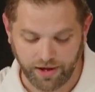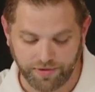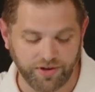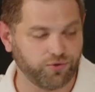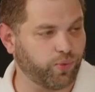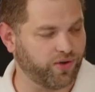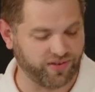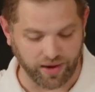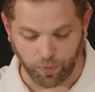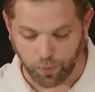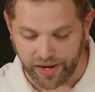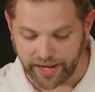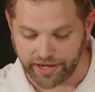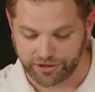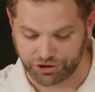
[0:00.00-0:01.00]
This was a
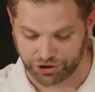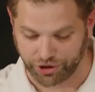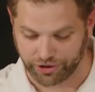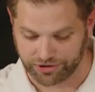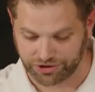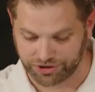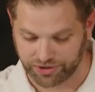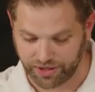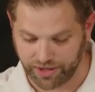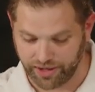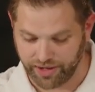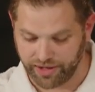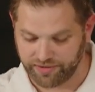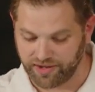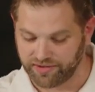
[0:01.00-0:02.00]
weak church.
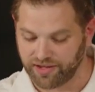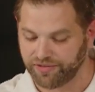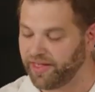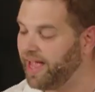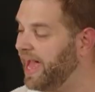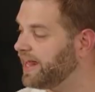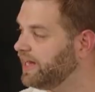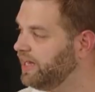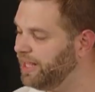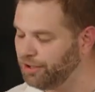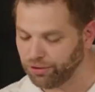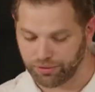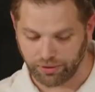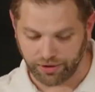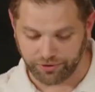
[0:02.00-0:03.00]
It says that they had
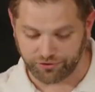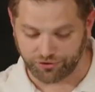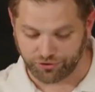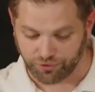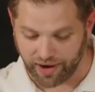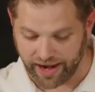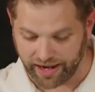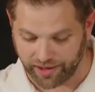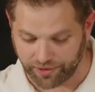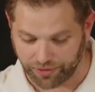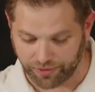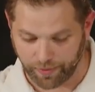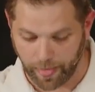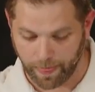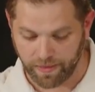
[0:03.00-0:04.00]
little
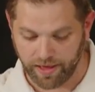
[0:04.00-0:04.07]
strength.